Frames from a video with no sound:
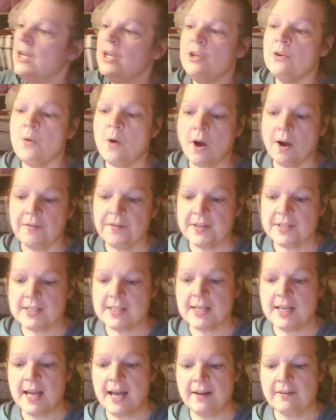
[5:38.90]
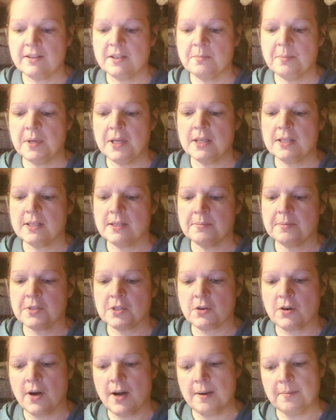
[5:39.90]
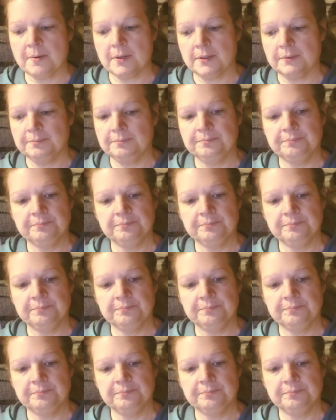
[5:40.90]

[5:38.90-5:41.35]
You obviously have to be a subscriber.